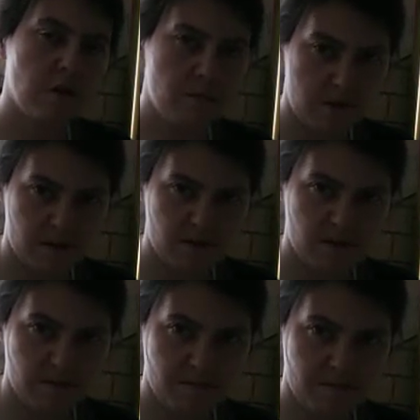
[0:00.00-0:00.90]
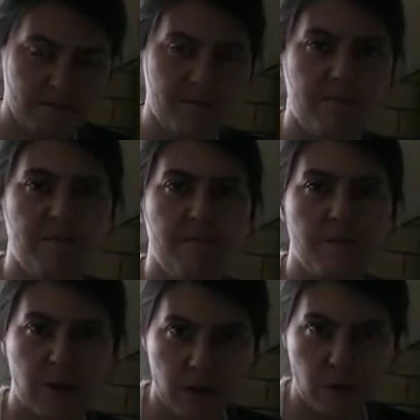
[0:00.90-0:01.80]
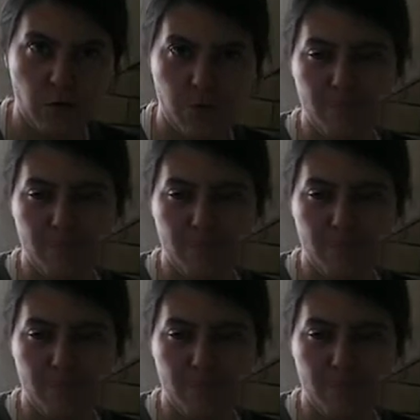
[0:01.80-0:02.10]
the best. Thank you.